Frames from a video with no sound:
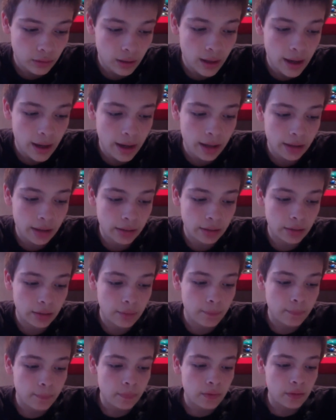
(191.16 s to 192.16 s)
and
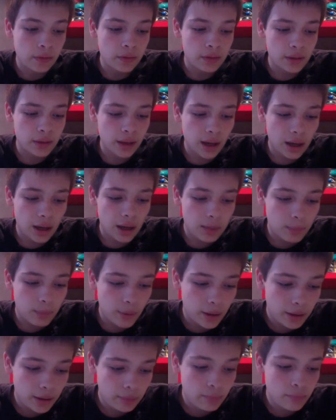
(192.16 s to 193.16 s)
the
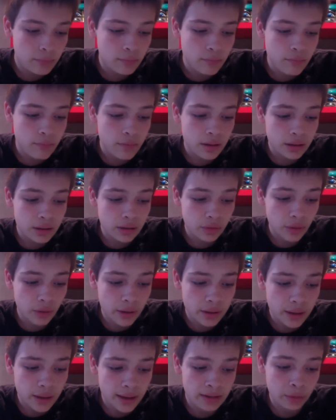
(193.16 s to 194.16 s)
iPad Mini Retina
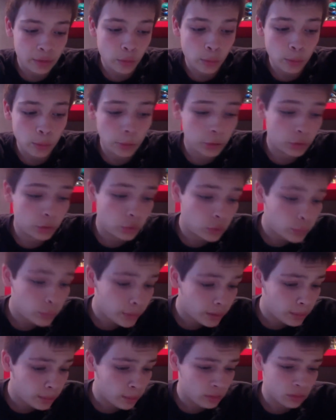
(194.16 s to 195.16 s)
has a 1.2
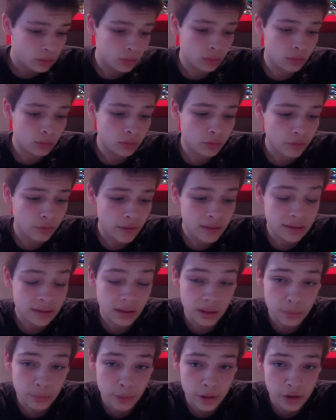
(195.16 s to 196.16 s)
megapixel
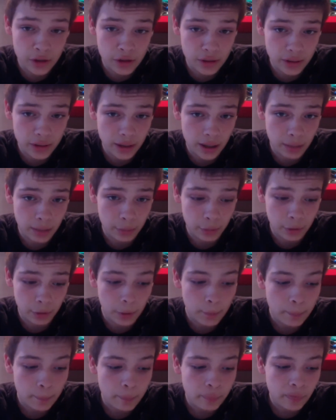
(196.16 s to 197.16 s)
FaceTime HD camera,
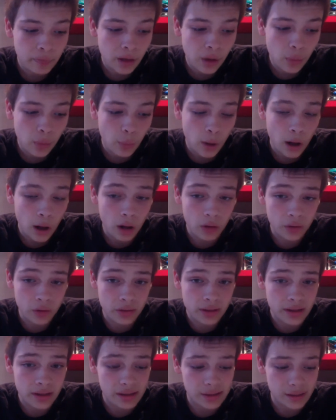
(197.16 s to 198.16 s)
while the
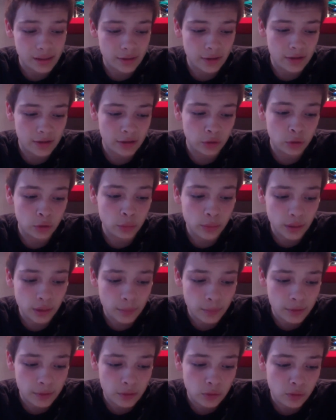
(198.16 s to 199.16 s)
Nexus 7 has a 2
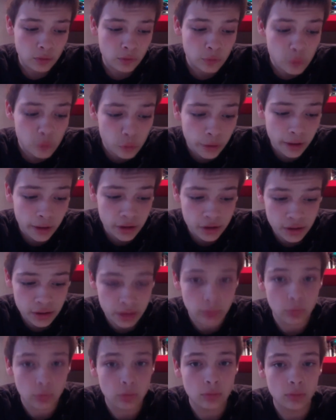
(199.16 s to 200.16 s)
megapixel Full
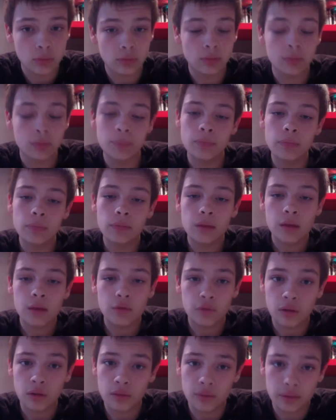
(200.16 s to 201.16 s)
HD
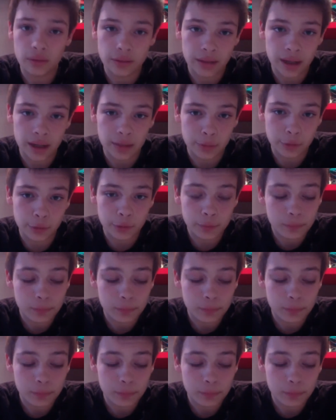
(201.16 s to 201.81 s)
fluffing camera